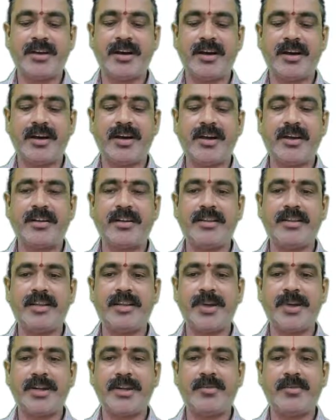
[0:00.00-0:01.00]
or the
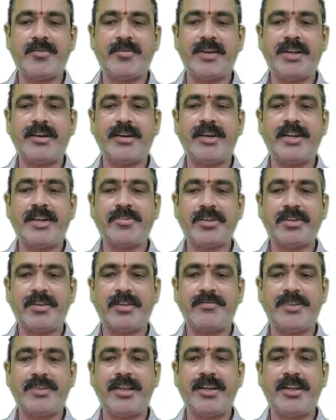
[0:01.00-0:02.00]
particular nature
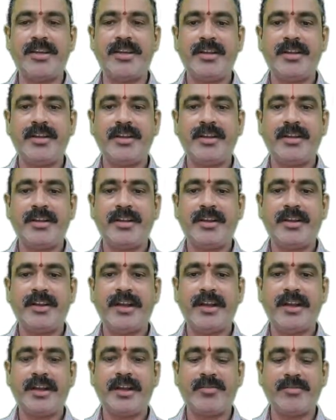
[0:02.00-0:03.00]
of the
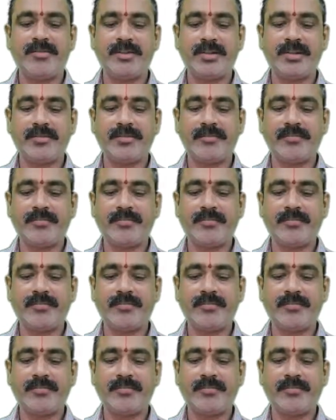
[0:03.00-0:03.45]
account.